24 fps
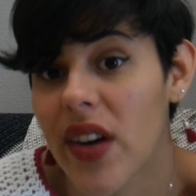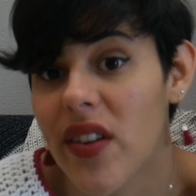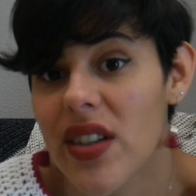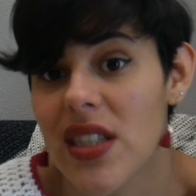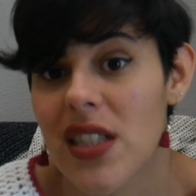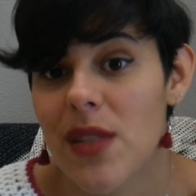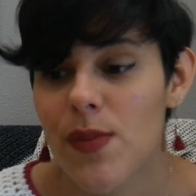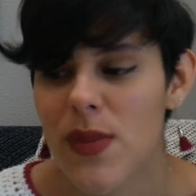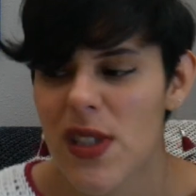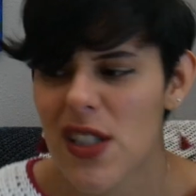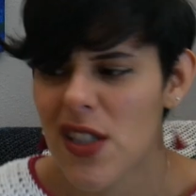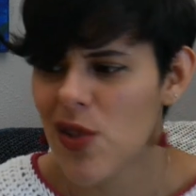
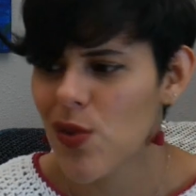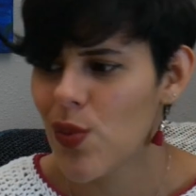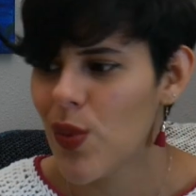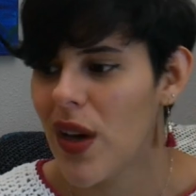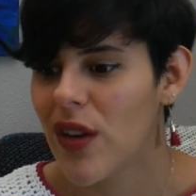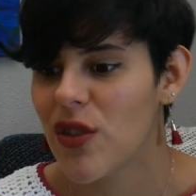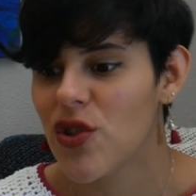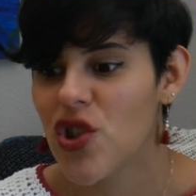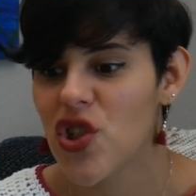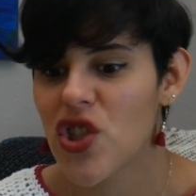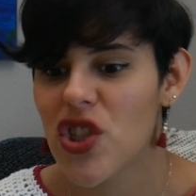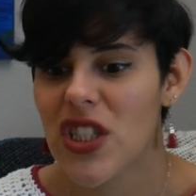Christmas, so why
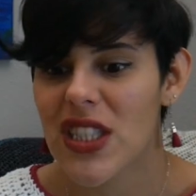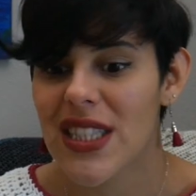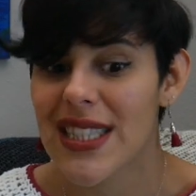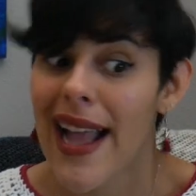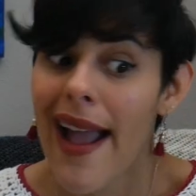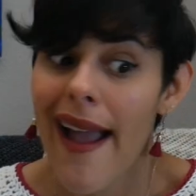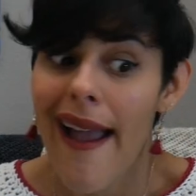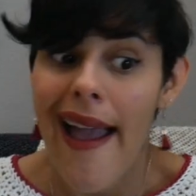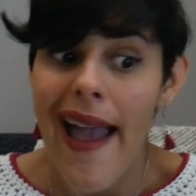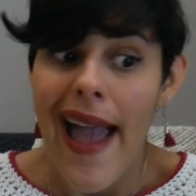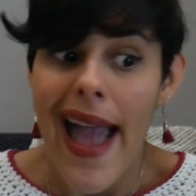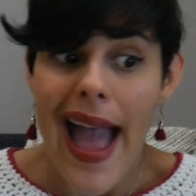don't you just
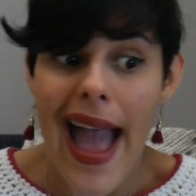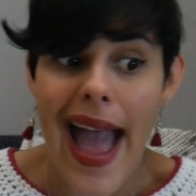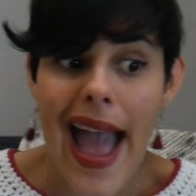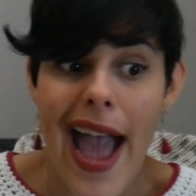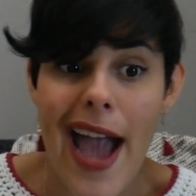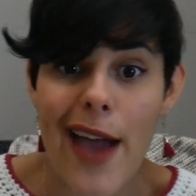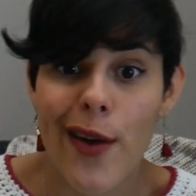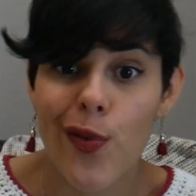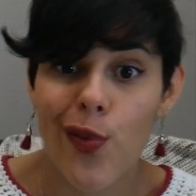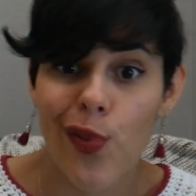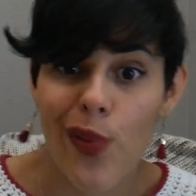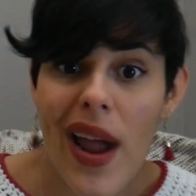
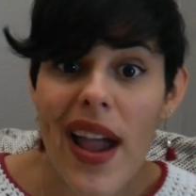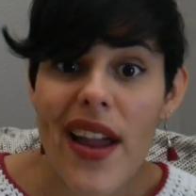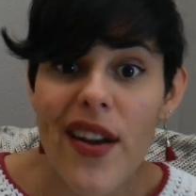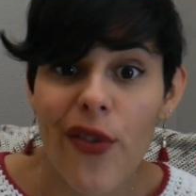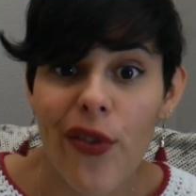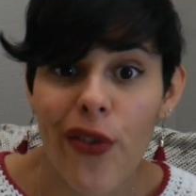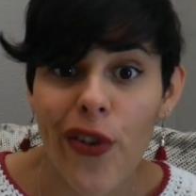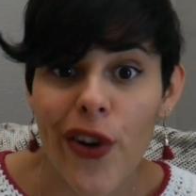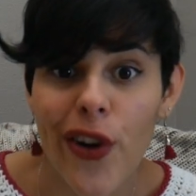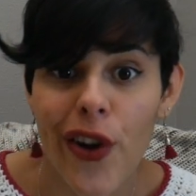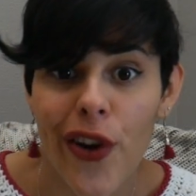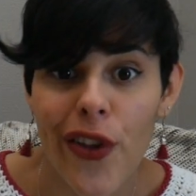add red
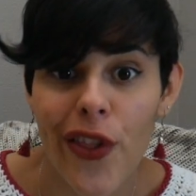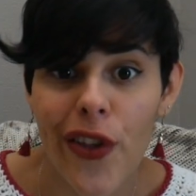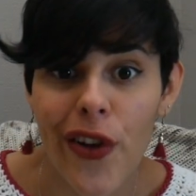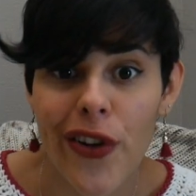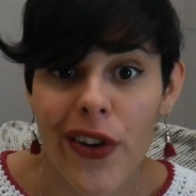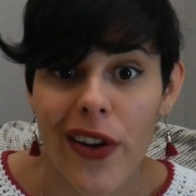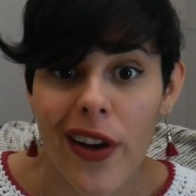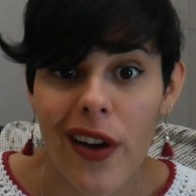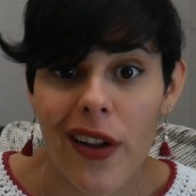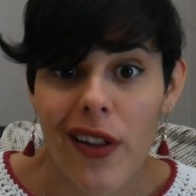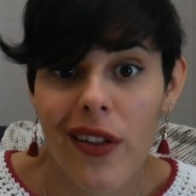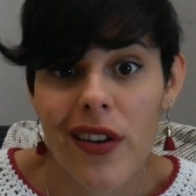for your
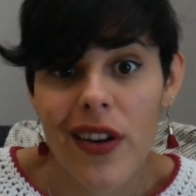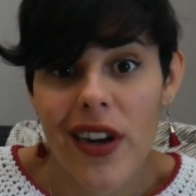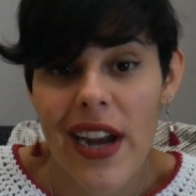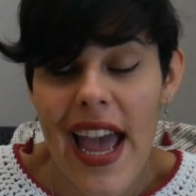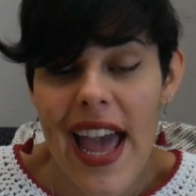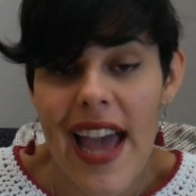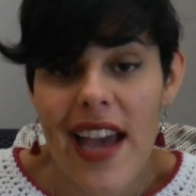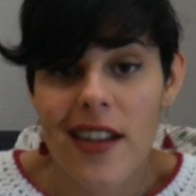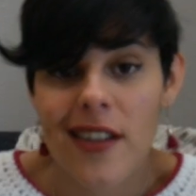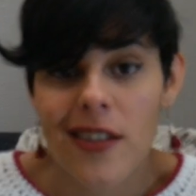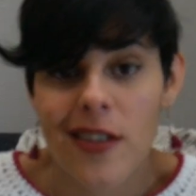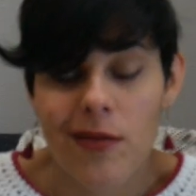third color
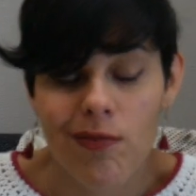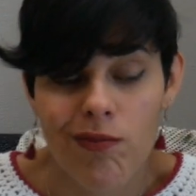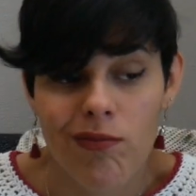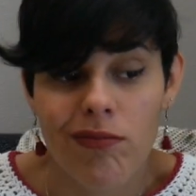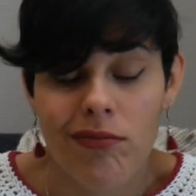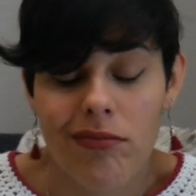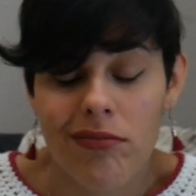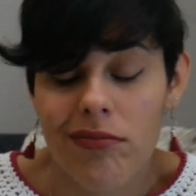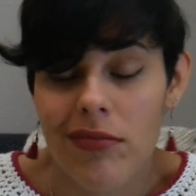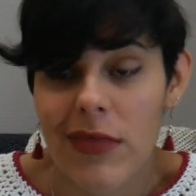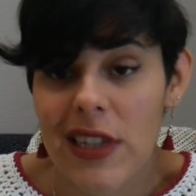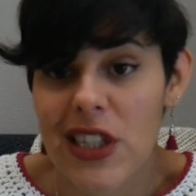and
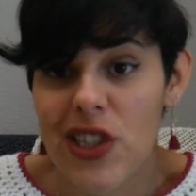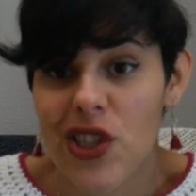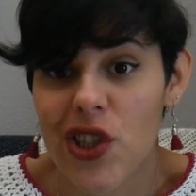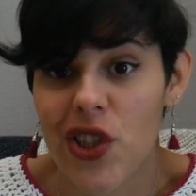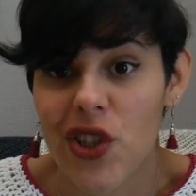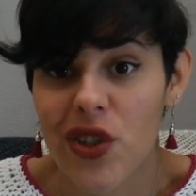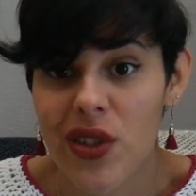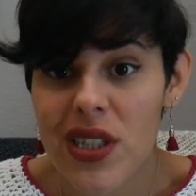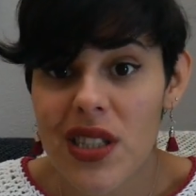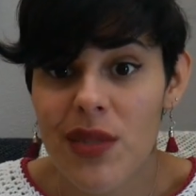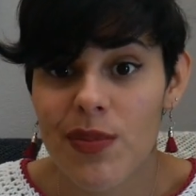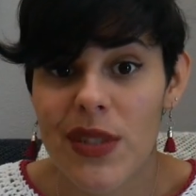it's
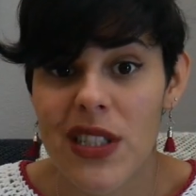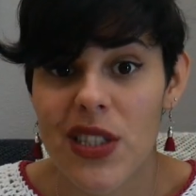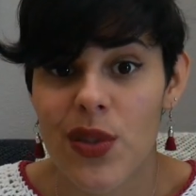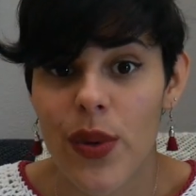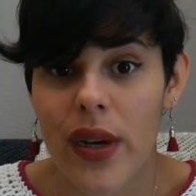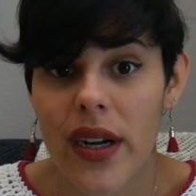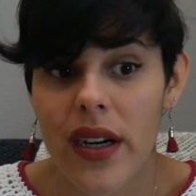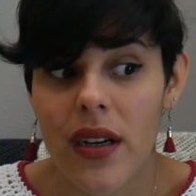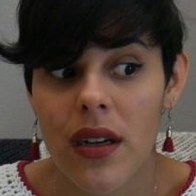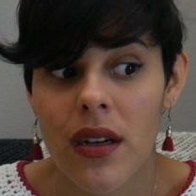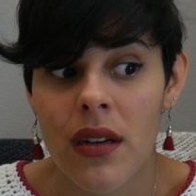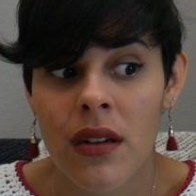your Christmas
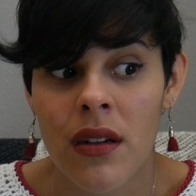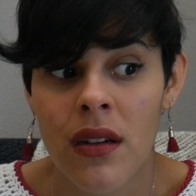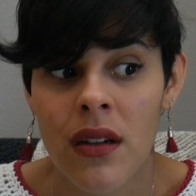sweater.